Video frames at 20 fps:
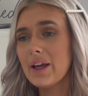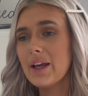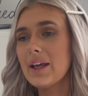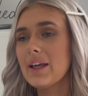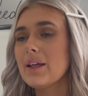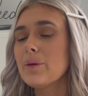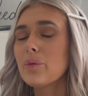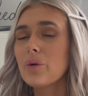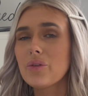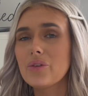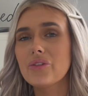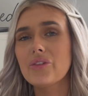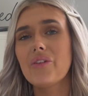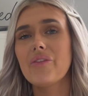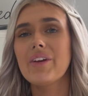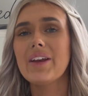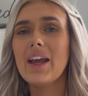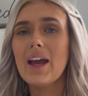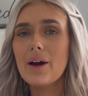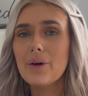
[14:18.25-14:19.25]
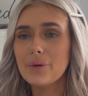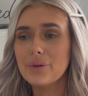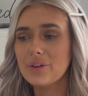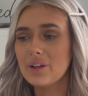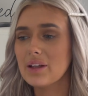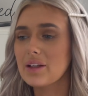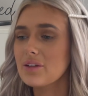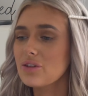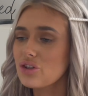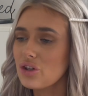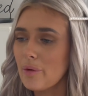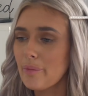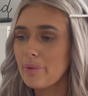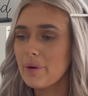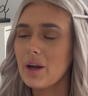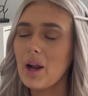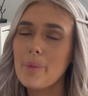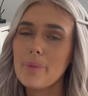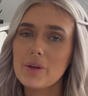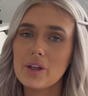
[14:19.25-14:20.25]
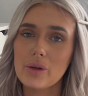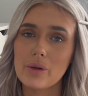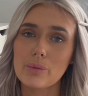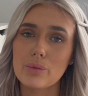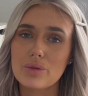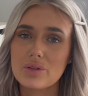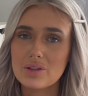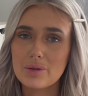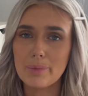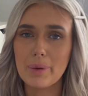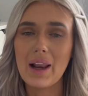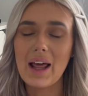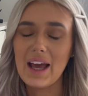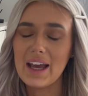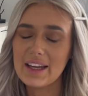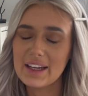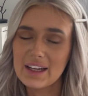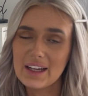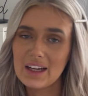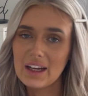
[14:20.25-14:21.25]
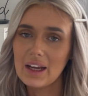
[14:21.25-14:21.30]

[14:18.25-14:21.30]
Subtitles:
He wants something else. He's jumping up at you, wants to play.